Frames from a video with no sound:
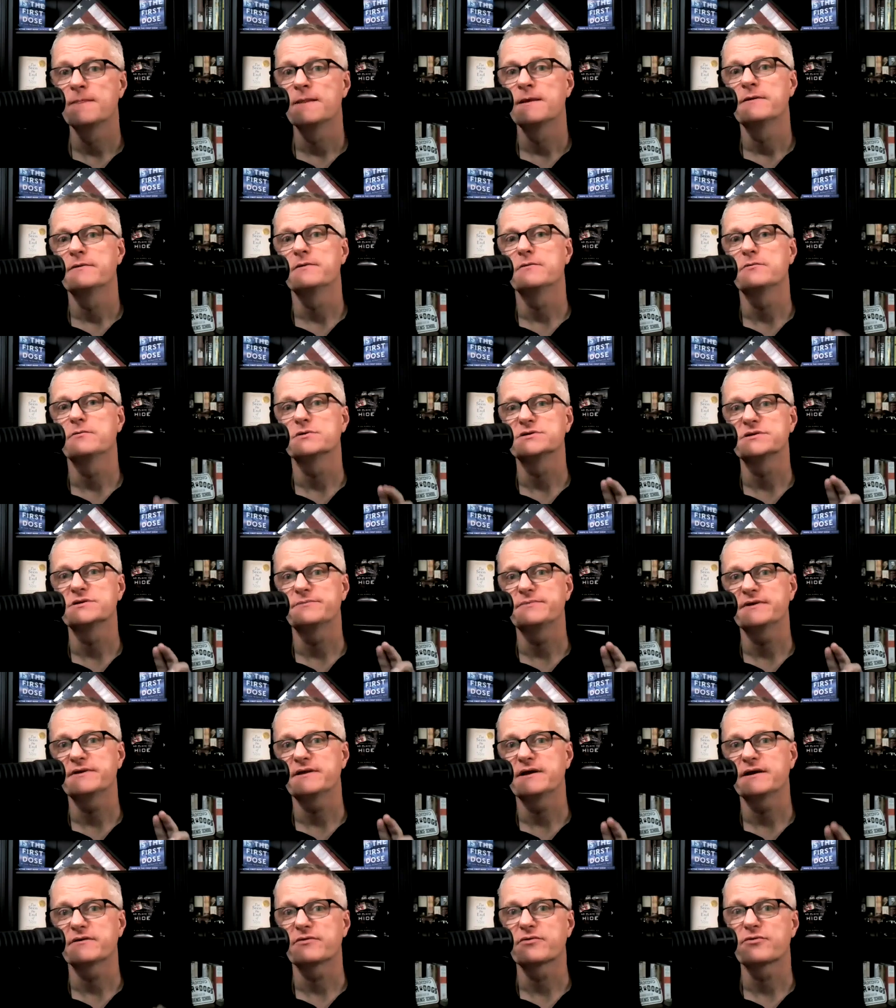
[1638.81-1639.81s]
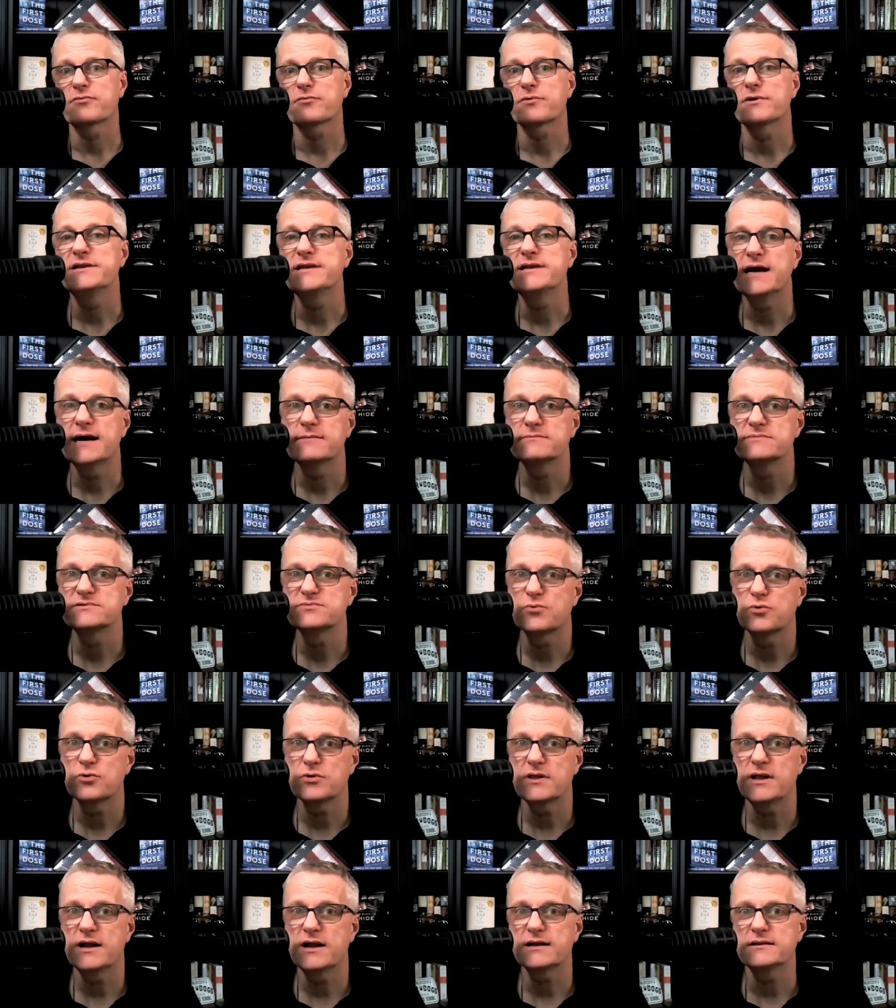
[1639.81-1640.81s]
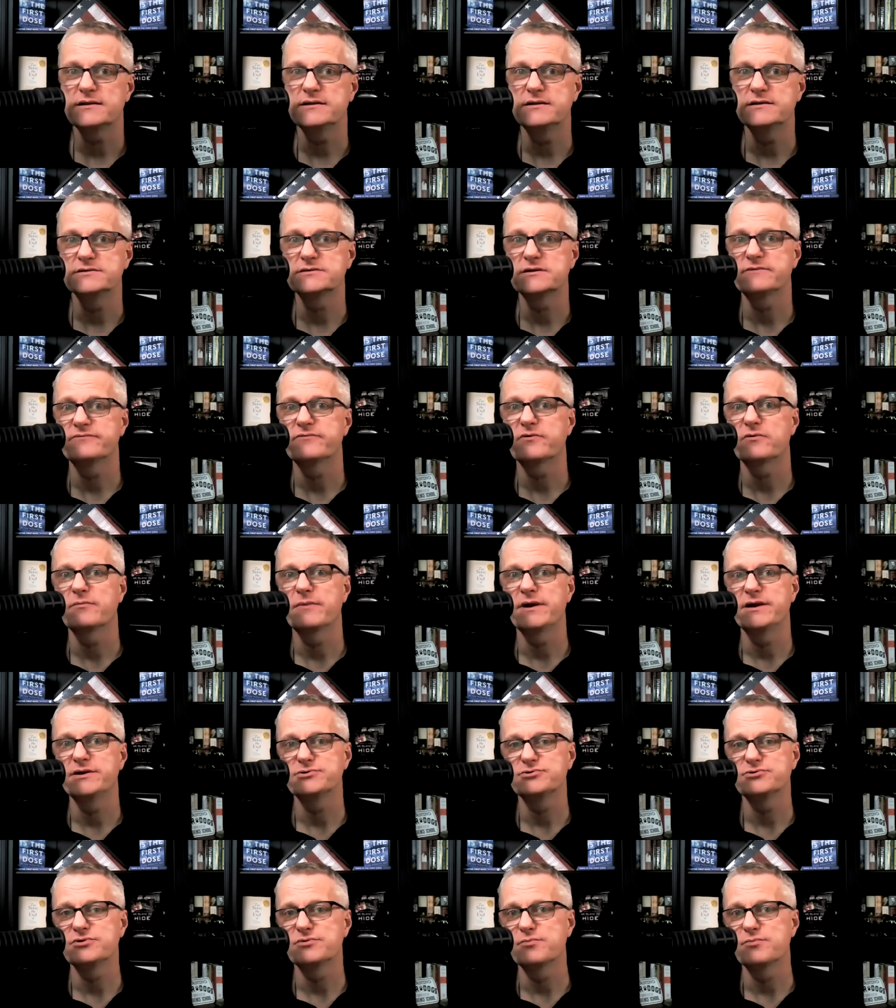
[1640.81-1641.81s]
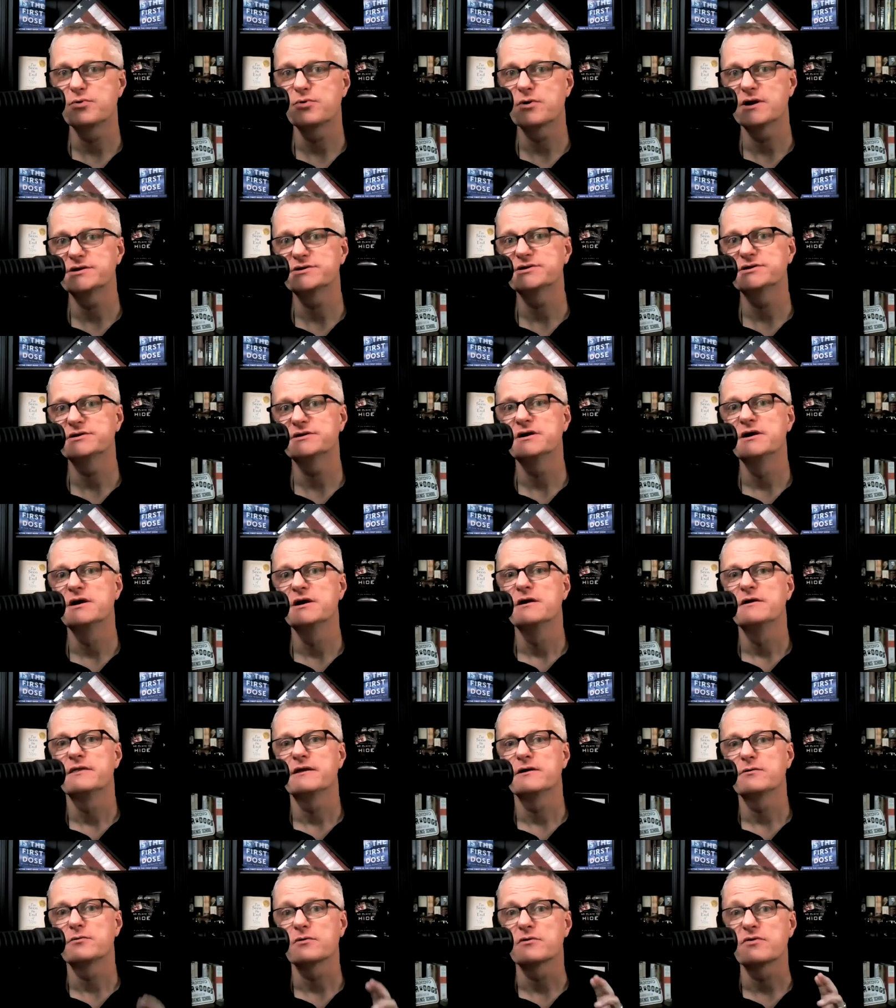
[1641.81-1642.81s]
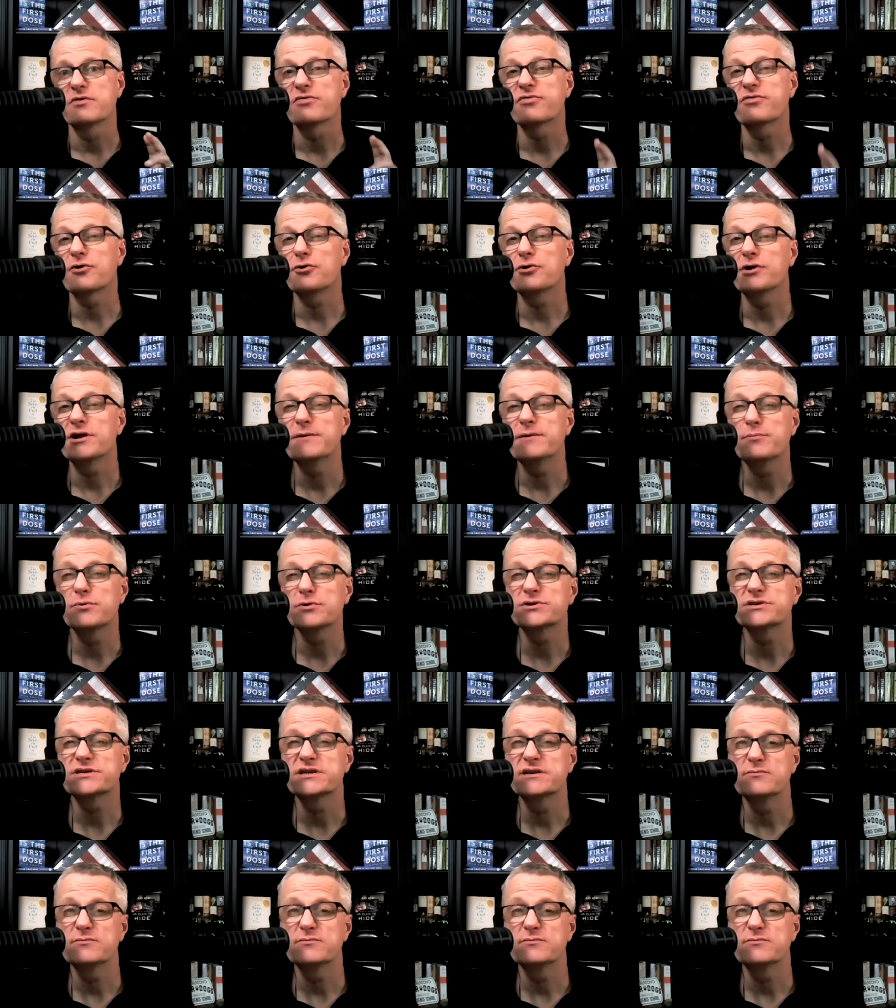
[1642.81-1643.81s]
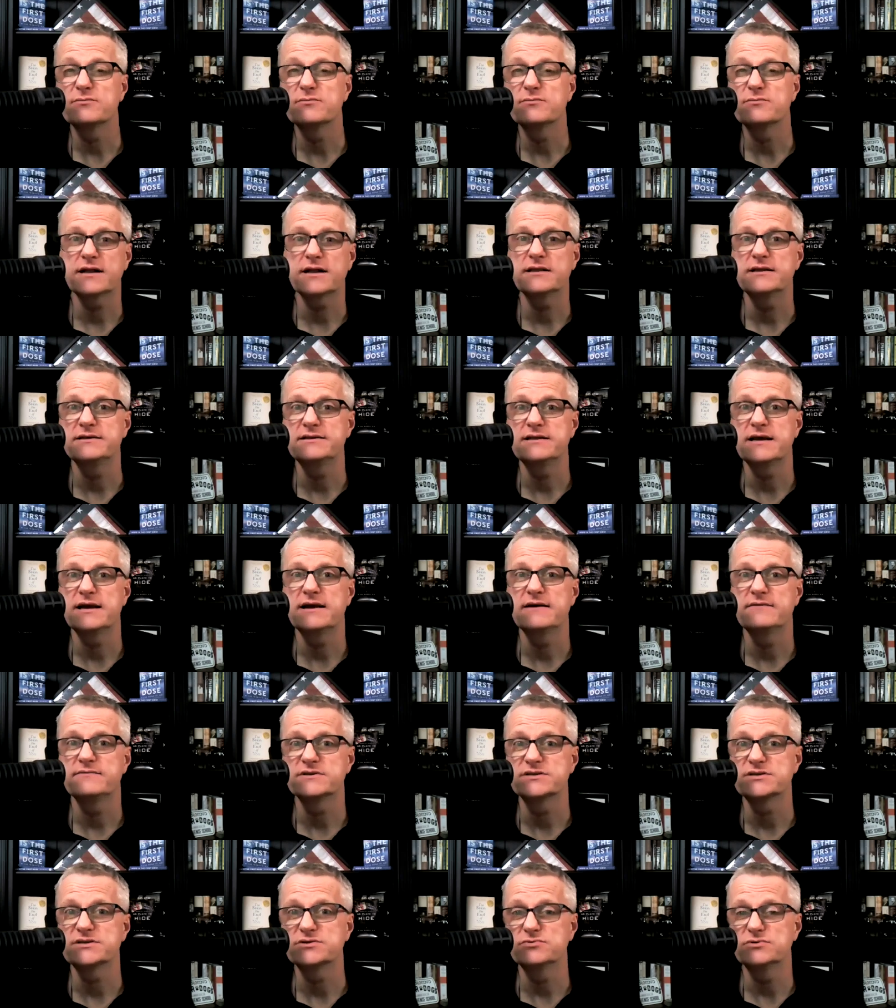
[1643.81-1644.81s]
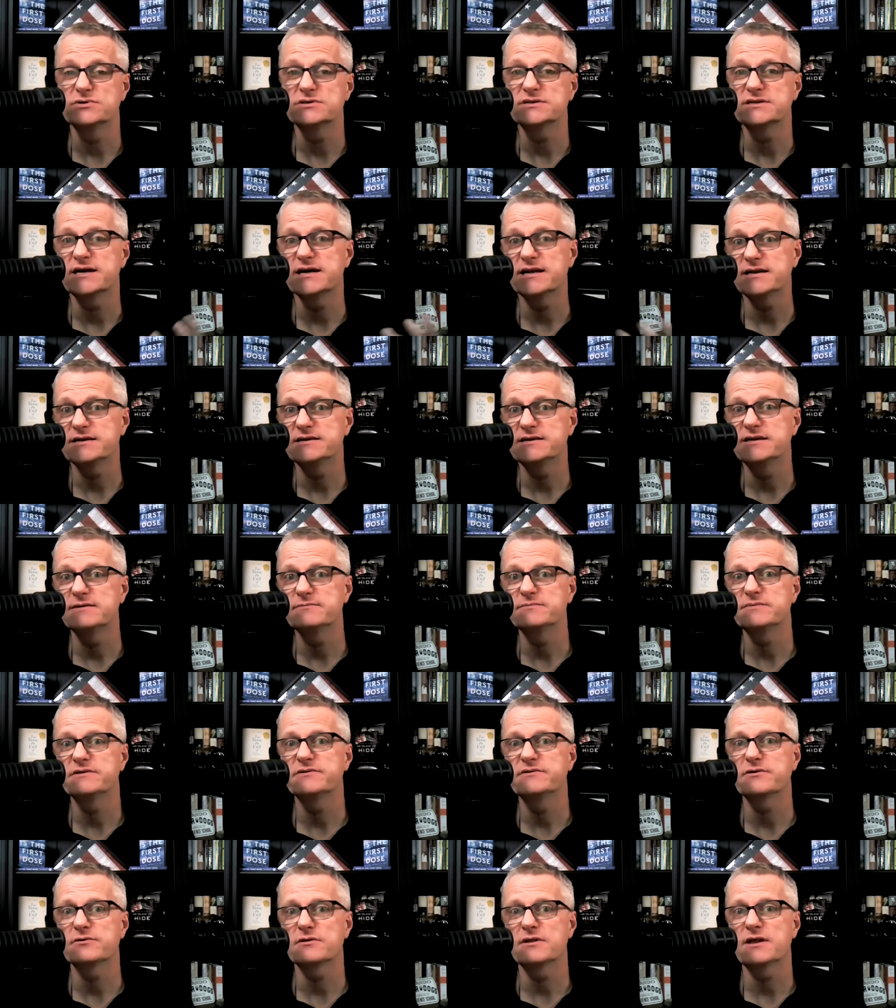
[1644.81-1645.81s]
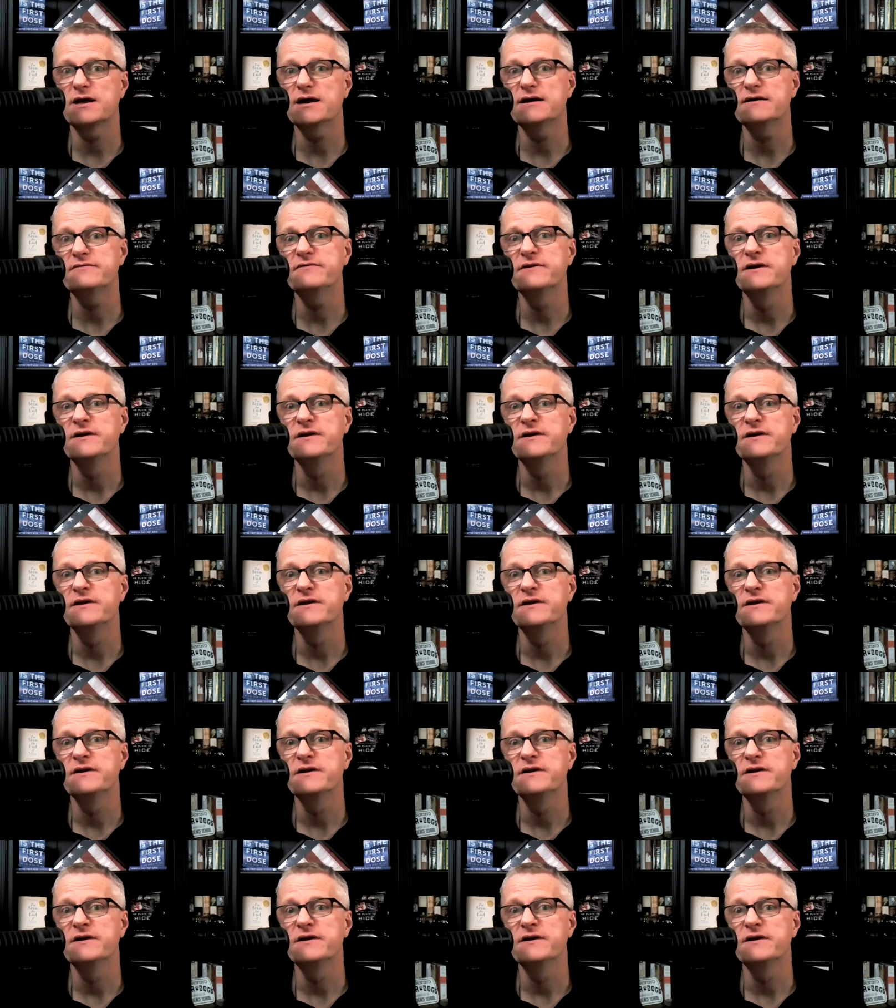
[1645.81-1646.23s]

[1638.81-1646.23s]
They were something like 3 times more likely to suffer major depression. They were 30% more likely to have a suicide attempt in their life.